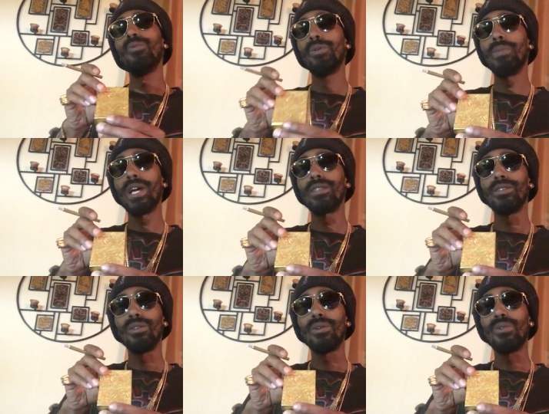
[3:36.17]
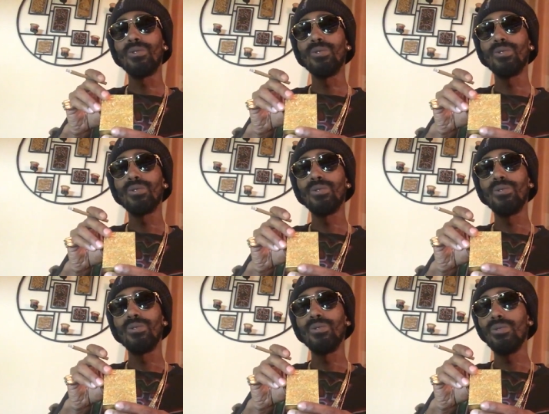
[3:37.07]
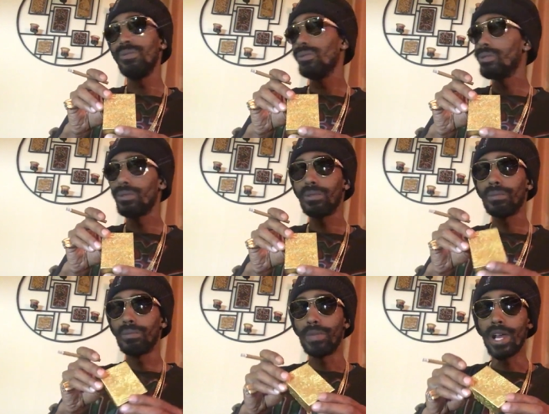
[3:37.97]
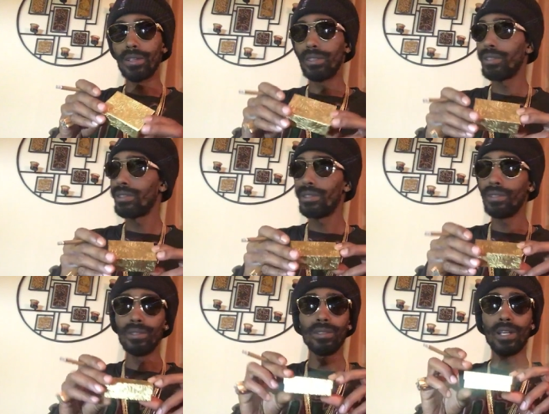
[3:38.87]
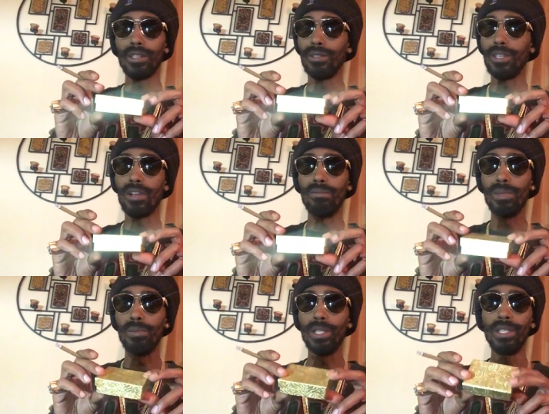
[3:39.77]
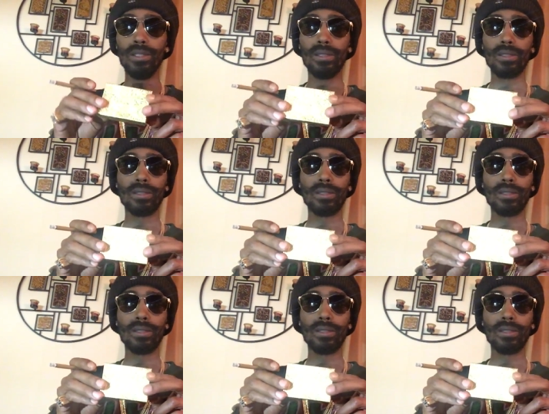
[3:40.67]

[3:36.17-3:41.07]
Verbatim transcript: Went back to the old school boxes. I know y'all remember these.